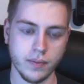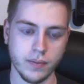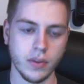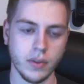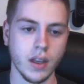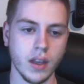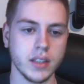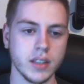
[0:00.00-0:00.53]

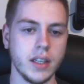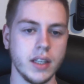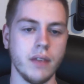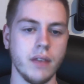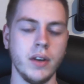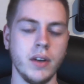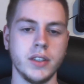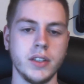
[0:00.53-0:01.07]
she definitely
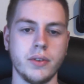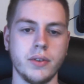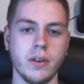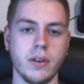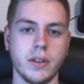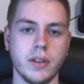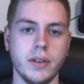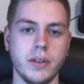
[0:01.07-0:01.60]
struggled
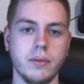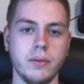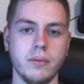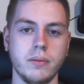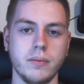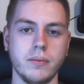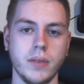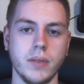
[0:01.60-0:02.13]
too.
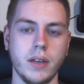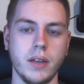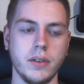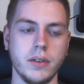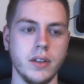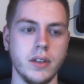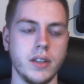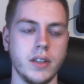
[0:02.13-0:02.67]
It was not
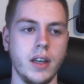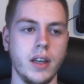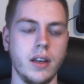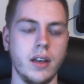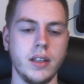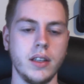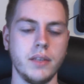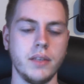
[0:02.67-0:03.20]
easy
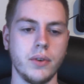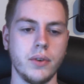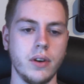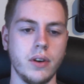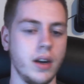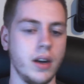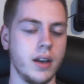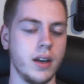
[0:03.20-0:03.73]
for her.
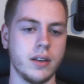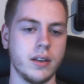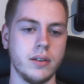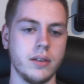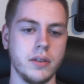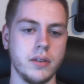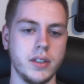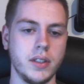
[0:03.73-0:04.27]
Like,
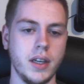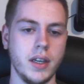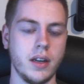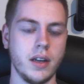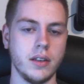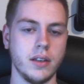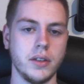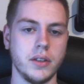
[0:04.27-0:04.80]
she had a
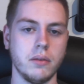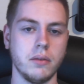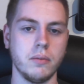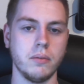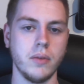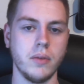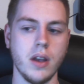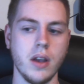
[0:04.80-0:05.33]

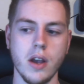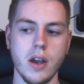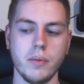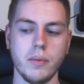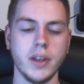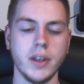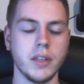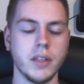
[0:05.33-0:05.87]
pretty
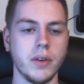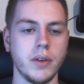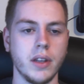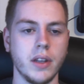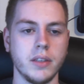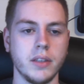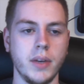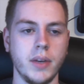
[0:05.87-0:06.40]
severe
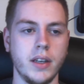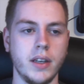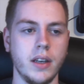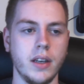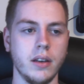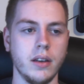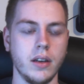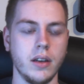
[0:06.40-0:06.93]
disability,
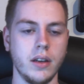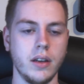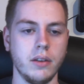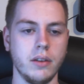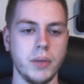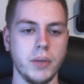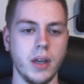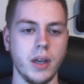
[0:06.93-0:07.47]
not being
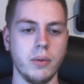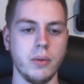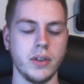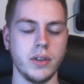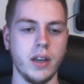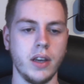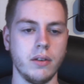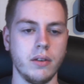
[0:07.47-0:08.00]
able to hear,
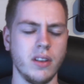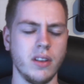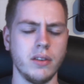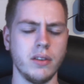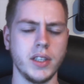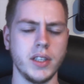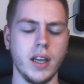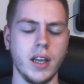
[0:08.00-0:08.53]
although she
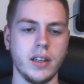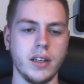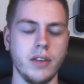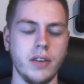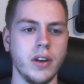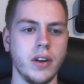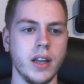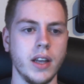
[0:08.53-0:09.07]
had hearing
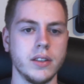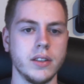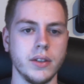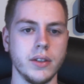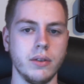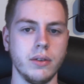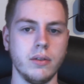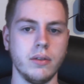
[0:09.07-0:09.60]
aids, so
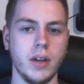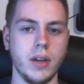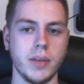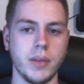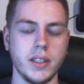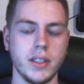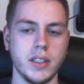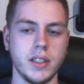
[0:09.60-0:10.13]
I'm guessing
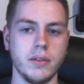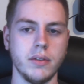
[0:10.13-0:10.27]
she was not